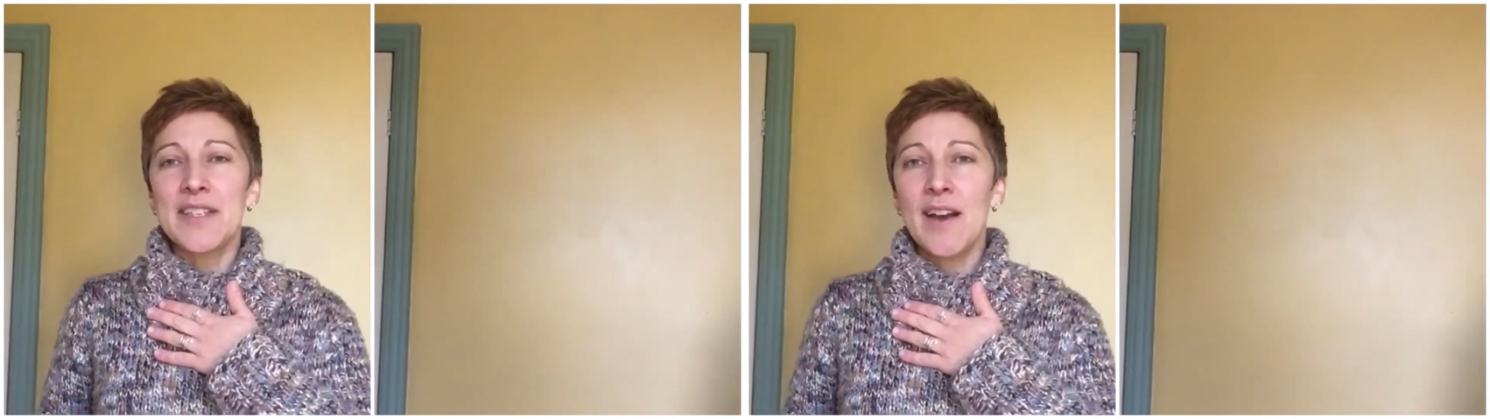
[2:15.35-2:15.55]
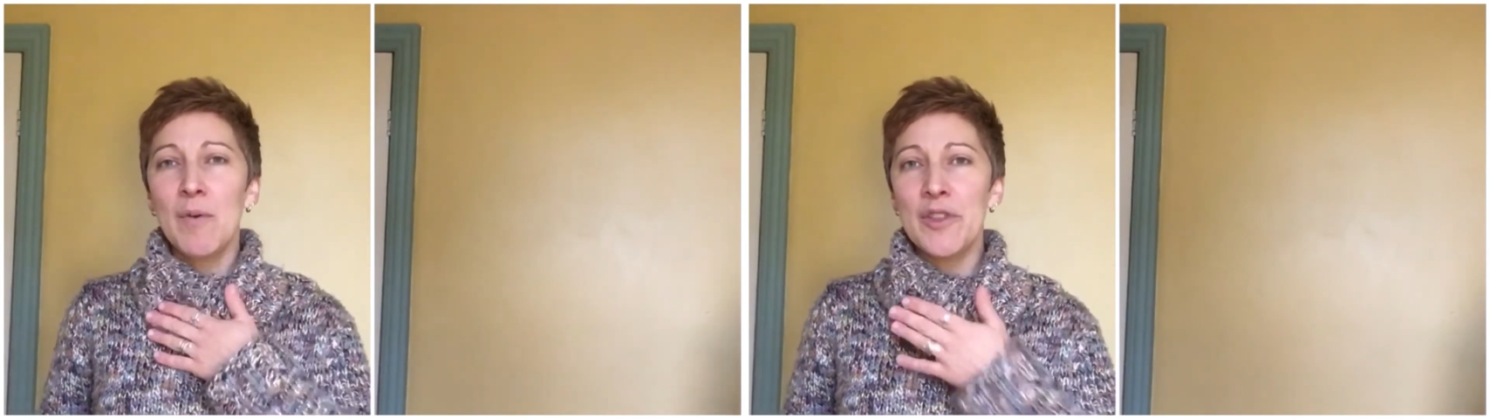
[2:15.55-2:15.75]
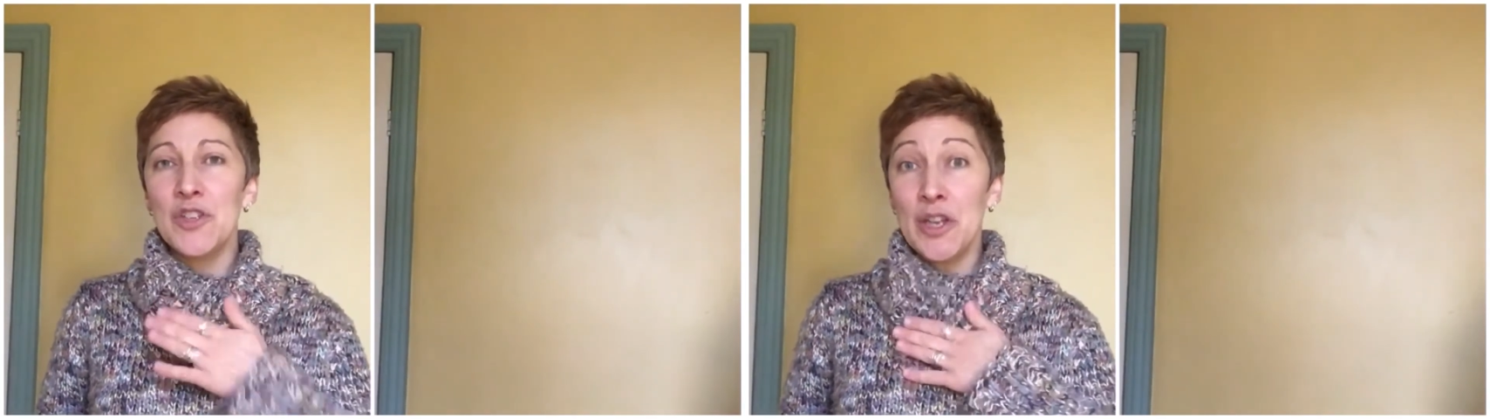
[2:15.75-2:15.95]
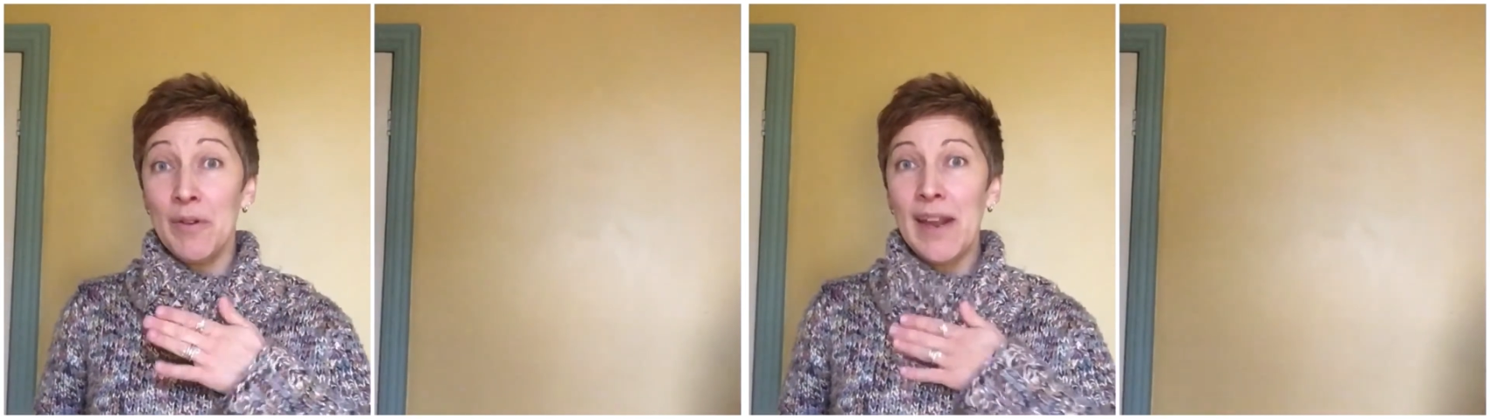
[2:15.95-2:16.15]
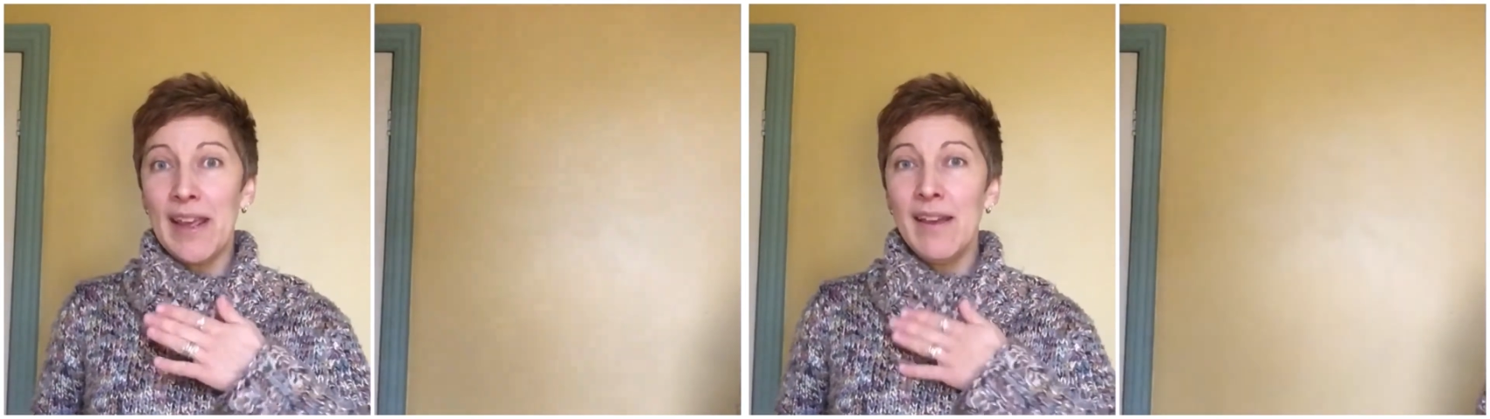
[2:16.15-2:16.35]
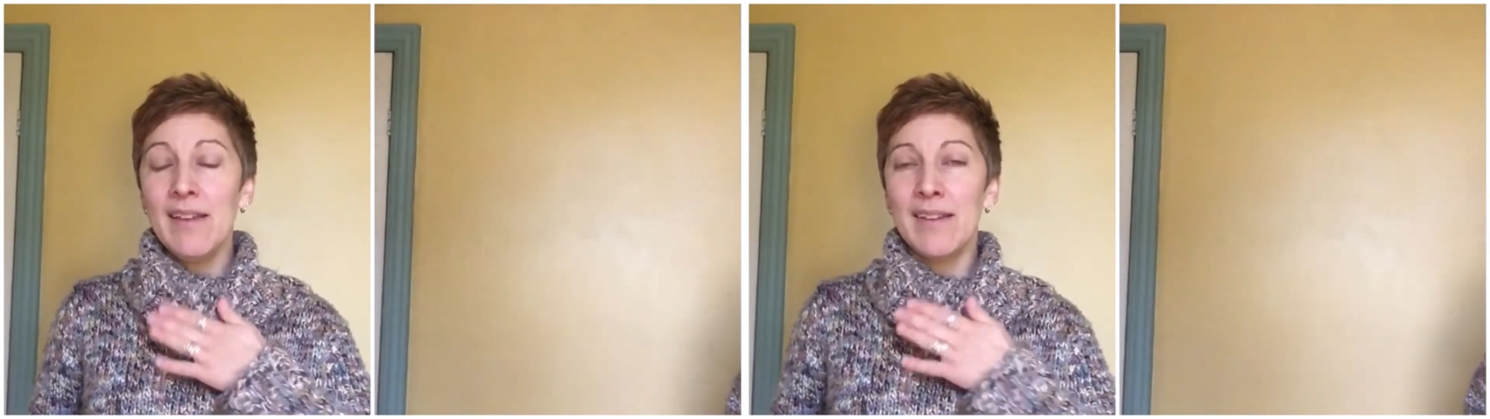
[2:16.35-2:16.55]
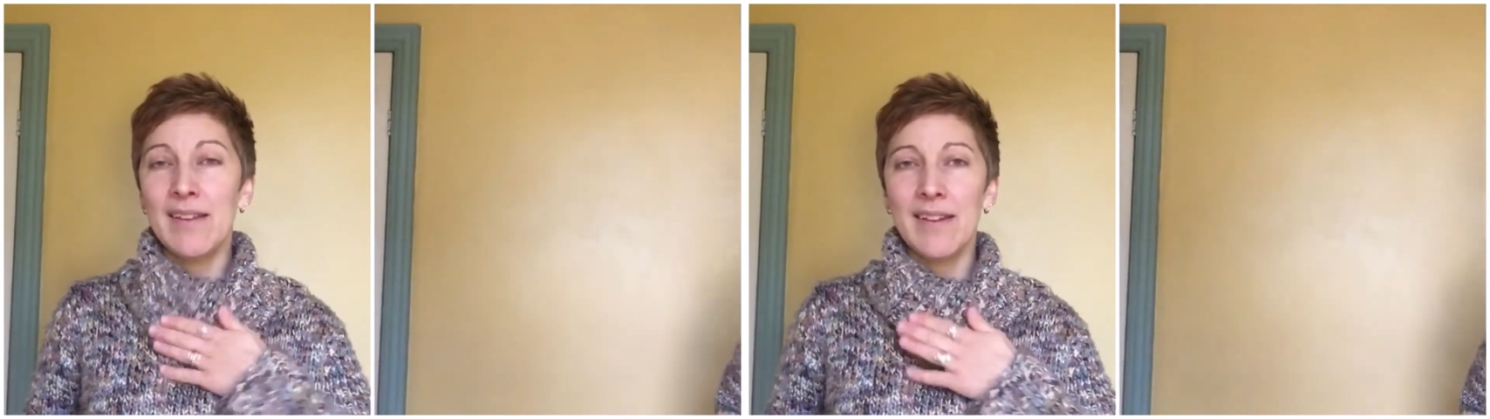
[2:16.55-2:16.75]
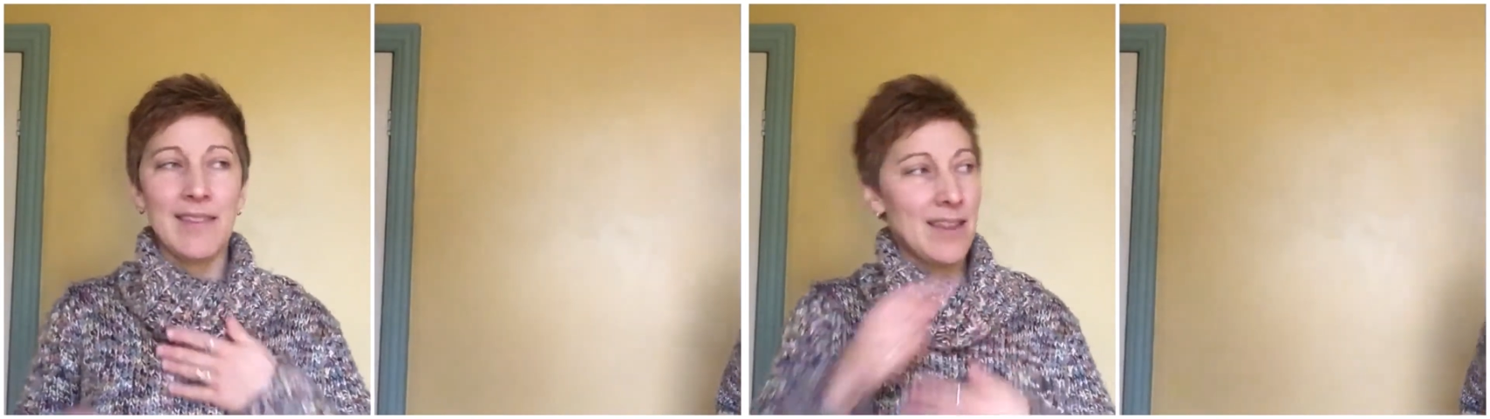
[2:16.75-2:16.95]
to start with a tune here,
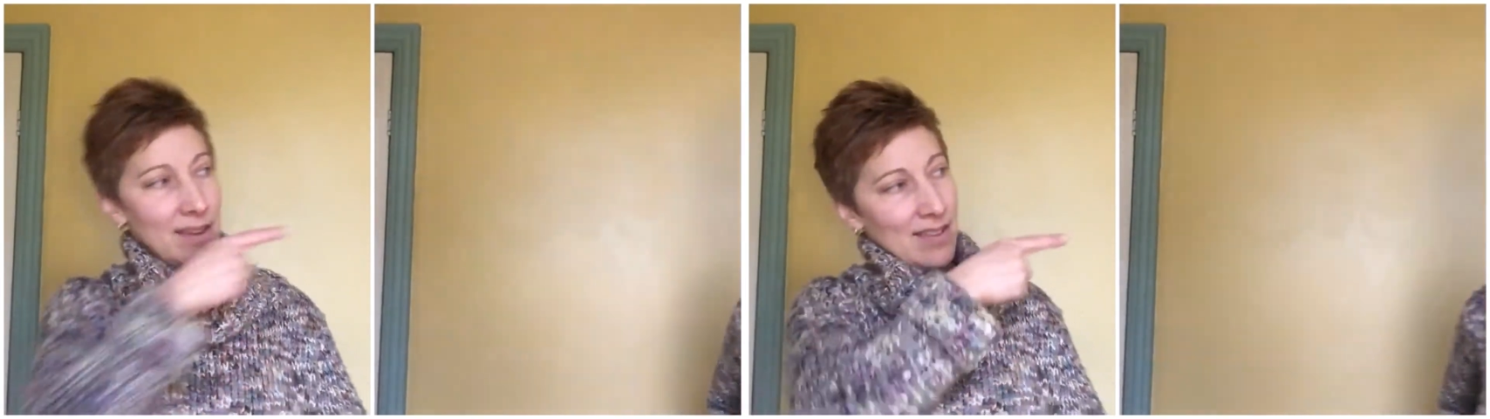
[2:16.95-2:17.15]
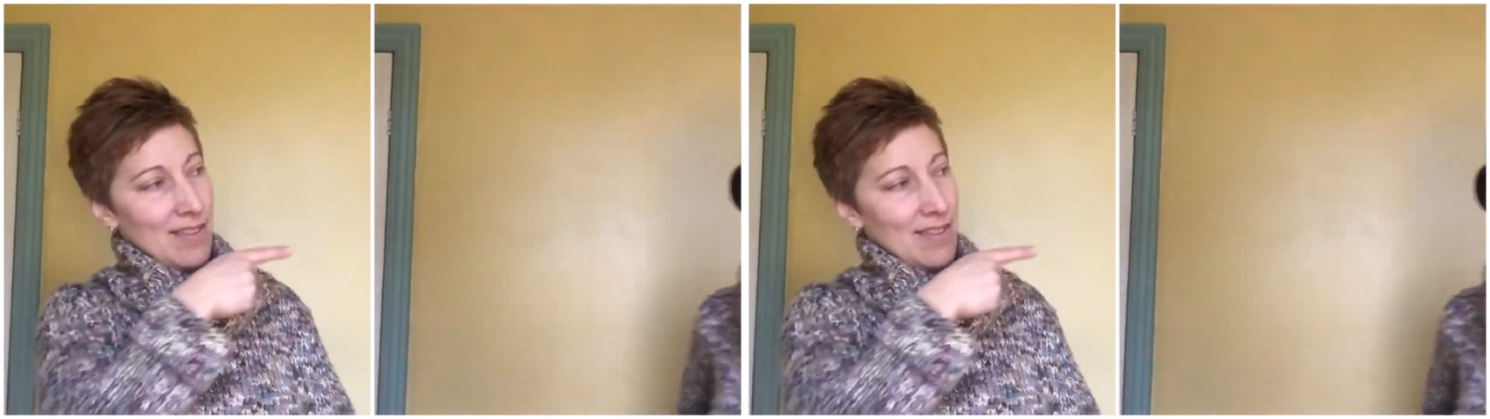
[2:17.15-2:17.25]
and then